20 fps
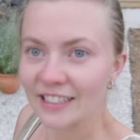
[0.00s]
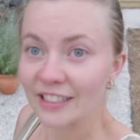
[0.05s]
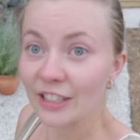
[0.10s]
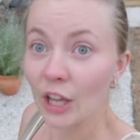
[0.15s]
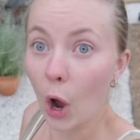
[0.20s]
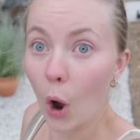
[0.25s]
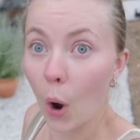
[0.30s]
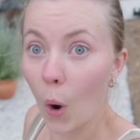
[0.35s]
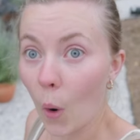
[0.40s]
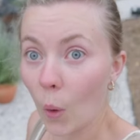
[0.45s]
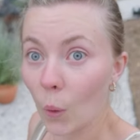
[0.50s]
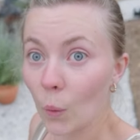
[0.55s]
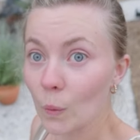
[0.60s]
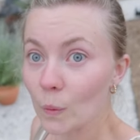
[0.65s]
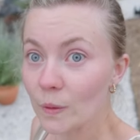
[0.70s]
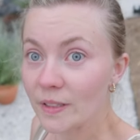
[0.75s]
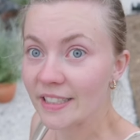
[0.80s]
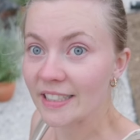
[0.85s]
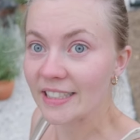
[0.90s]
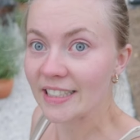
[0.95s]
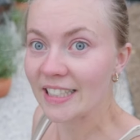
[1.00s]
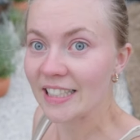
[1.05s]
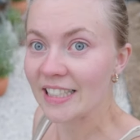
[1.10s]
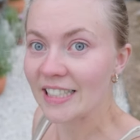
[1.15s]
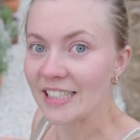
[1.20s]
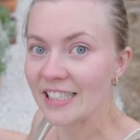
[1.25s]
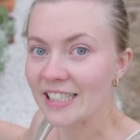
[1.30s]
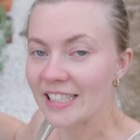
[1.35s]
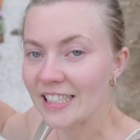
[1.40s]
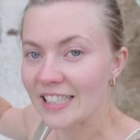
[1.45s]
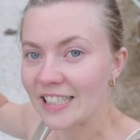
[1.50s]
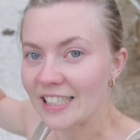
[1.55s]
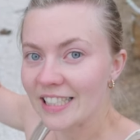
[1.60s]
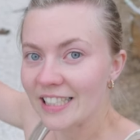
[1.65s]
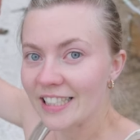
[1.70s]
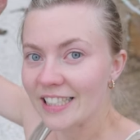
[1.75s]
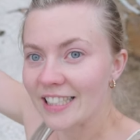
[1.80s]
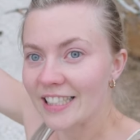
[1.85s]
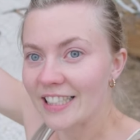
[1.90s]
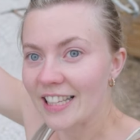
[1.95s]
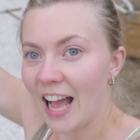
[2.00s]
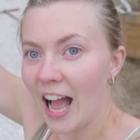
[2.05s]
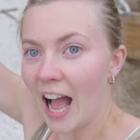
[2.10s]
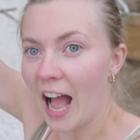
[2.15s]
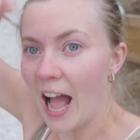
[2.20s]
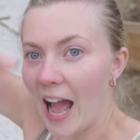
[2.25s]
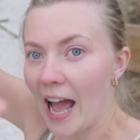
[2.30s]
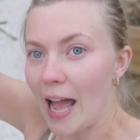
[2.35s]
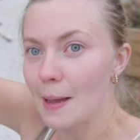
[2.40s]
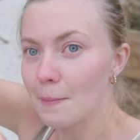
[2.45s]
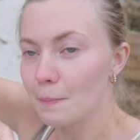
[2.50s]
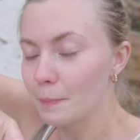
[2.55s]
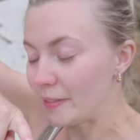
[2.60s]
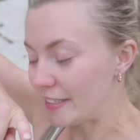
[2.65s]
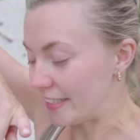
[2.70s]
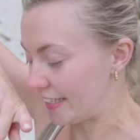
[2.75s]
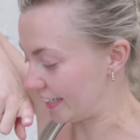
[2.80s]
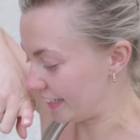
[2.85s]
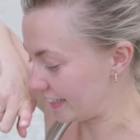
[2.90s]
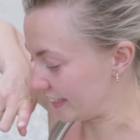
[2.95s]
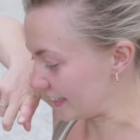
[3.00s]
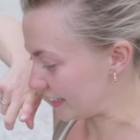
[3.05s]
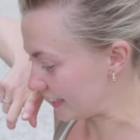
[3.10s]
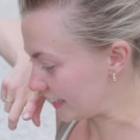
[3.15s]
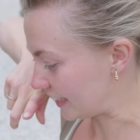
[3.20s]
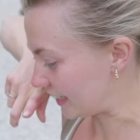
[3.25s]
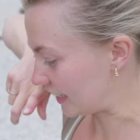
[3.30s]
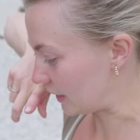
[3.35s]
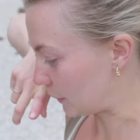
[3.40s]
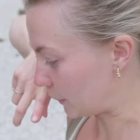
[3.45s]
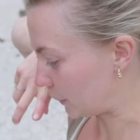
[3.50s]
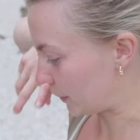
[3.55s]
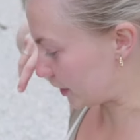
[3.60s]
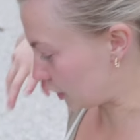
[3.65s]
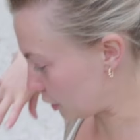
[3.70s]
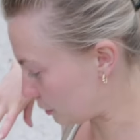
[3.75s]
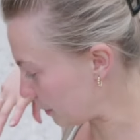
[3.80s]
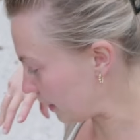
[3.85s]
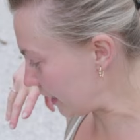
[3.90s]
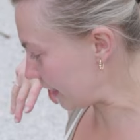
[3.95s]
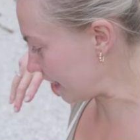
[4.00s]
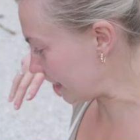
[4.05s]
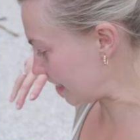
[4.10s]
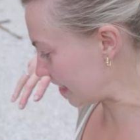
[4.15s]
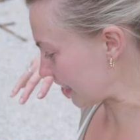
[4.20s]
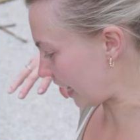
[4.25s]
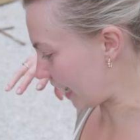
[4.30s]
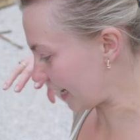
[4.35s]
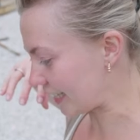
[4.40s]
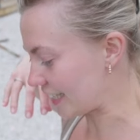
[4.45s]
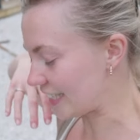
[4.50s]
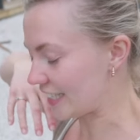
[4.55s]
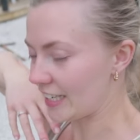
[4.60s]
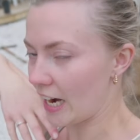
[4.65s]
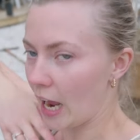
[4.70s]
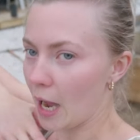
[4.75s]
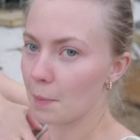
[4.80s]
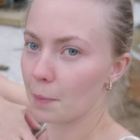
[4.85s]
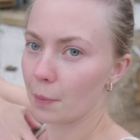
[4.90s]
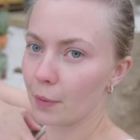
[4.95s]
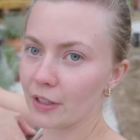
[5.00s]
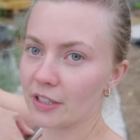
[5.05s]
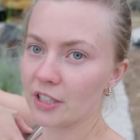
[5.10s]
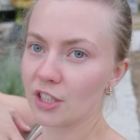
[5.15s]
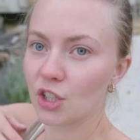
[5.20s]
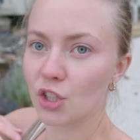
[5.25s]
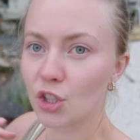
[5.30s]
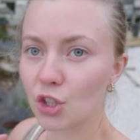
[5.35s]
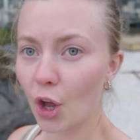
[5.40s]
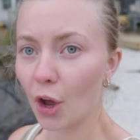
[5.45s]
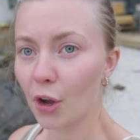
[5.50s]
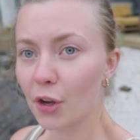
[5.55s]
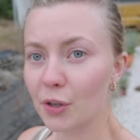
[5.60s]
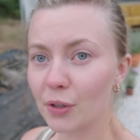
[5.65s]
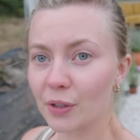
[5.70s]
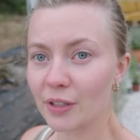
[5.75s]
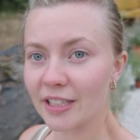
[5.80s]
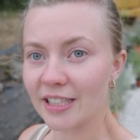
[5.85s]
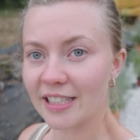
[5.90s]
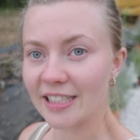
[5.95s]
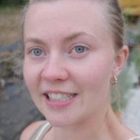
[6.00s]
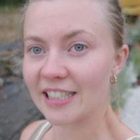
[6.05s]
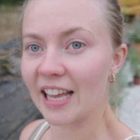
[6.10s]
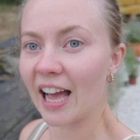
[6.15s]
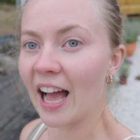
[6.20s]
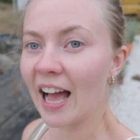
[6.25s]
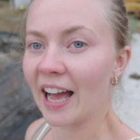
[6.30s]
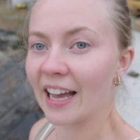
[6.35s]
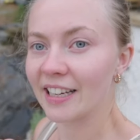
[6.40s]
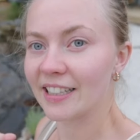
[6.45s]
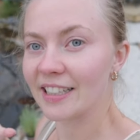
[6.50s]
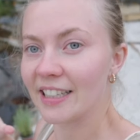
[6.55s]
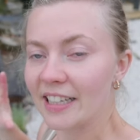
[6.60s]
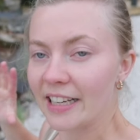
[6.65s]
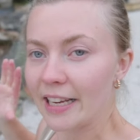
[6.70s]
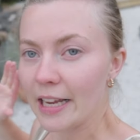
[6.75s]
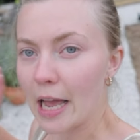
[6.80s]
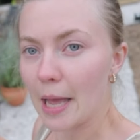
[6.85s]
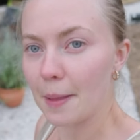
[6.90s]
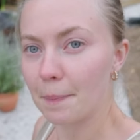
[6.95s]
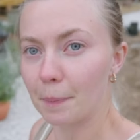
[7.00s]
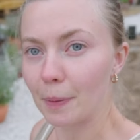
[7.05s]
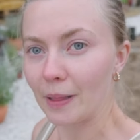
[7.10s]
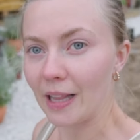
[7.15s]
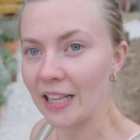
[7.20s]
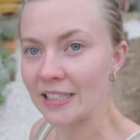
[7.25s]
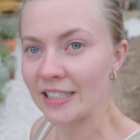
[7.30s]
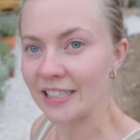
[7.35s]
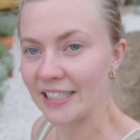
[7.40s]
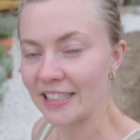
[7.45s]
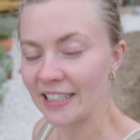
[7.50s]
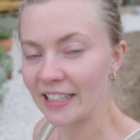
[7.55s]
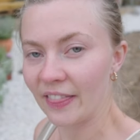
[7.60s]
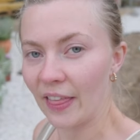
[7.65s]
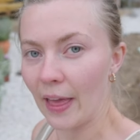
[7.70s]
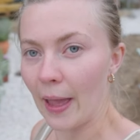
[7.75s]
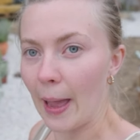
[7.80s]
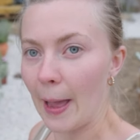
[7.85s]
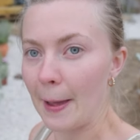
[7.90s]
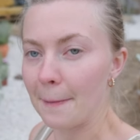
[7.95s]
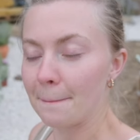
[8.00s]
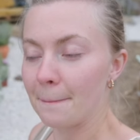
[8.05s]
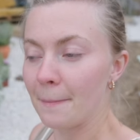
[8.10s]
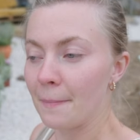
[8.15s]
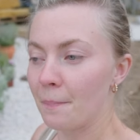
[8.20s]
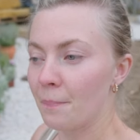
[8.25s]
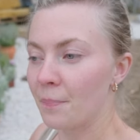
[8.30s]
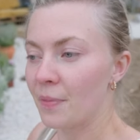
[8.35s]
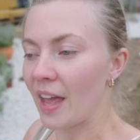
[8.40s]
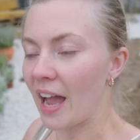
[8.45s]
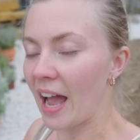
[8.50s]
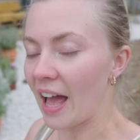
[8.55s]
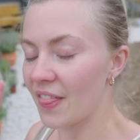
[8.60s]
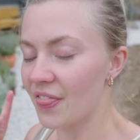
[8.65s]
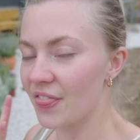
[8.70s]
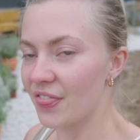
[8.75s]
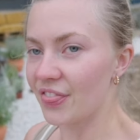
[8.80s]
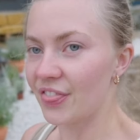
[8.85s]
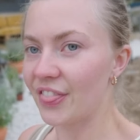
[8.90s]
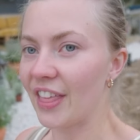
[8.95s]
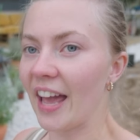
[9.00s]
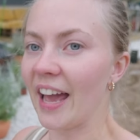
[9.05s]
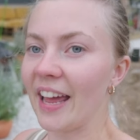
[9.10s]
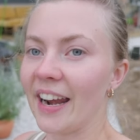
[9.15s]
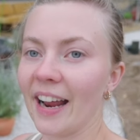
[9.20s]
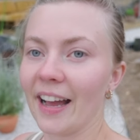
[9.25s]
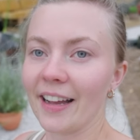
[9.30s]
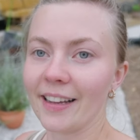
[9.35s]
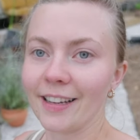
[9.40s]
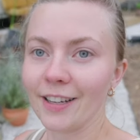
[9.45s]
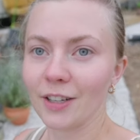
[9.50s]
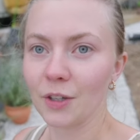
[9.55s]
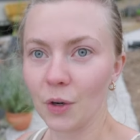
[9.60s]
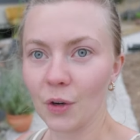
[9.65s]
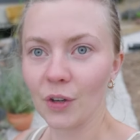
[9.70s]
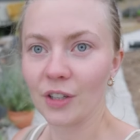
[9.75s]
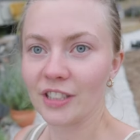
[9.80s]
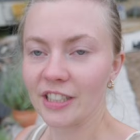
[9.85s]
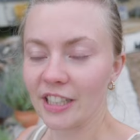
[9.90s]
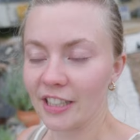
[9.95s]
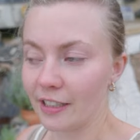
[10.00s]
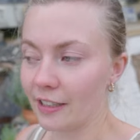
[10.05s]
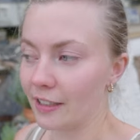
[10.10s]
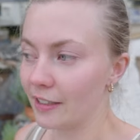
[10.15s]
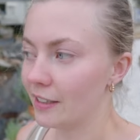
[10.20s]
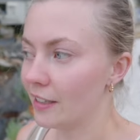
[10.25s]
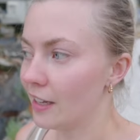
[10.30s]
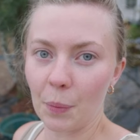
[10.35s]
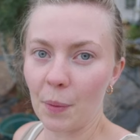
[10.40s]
the holes are empty, which means I can start putting soil inside and planting them, and then I can cook dinner.